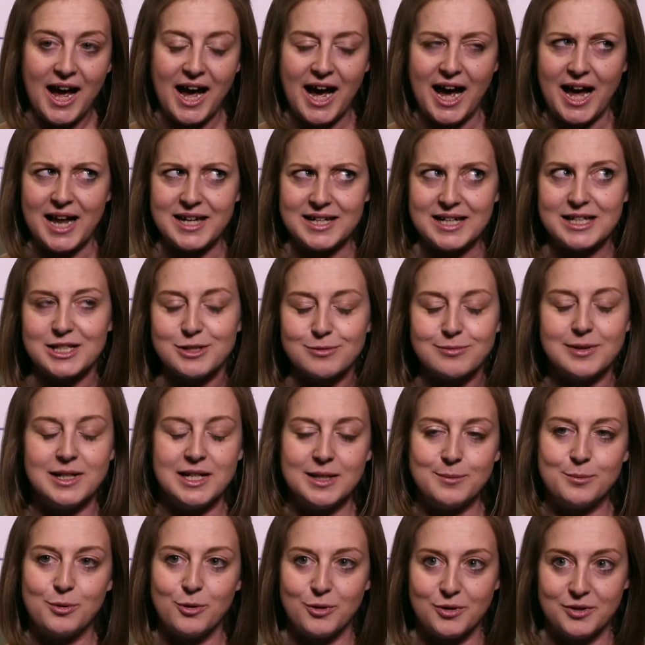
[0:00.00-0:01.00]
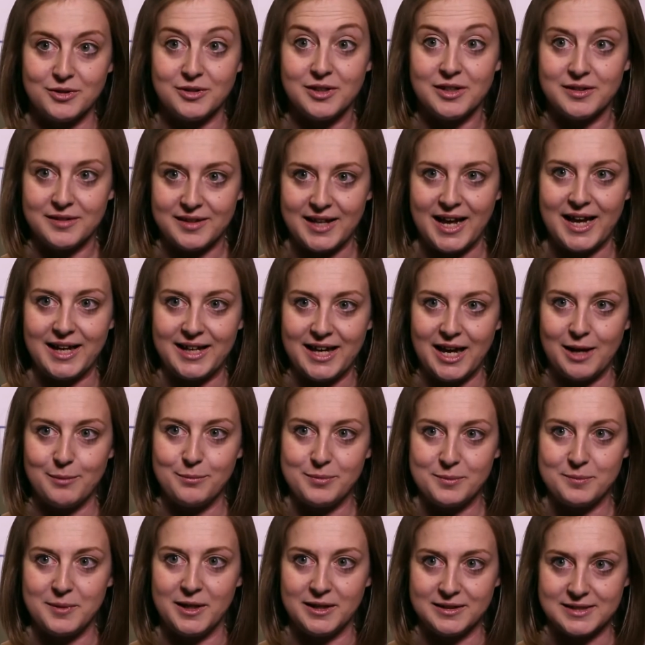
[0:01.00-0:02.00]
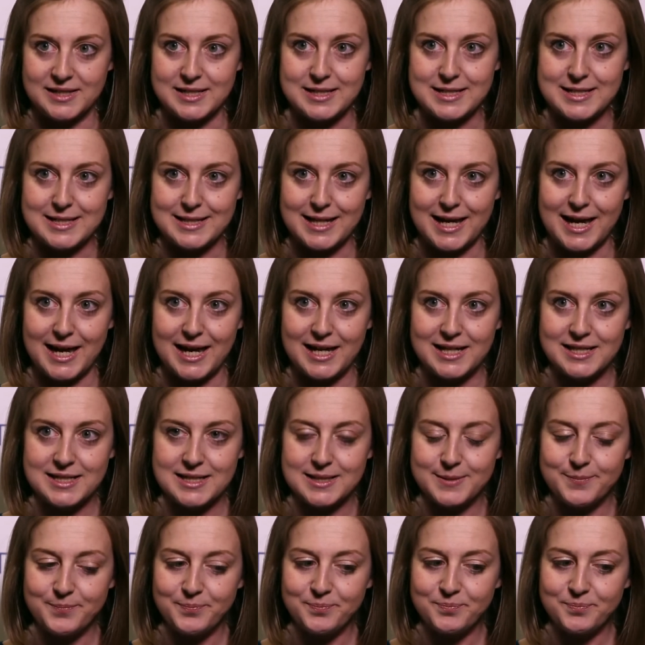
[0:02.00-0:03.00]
and it's really important that they're kept plugged into that.